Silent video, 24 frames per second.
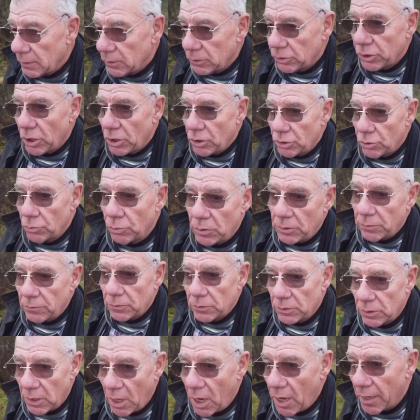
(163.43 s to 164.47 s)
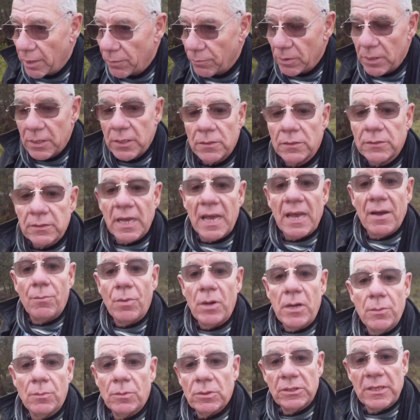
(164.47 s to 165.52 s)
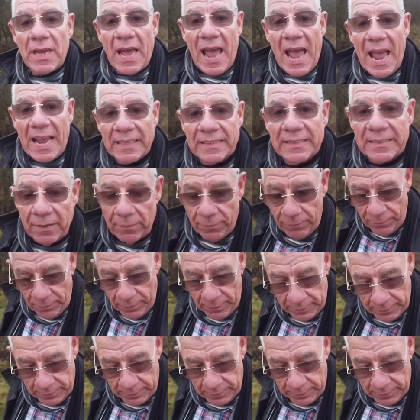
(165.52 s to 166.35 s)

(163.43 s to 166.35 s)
shows you what it was like when it was when it was active.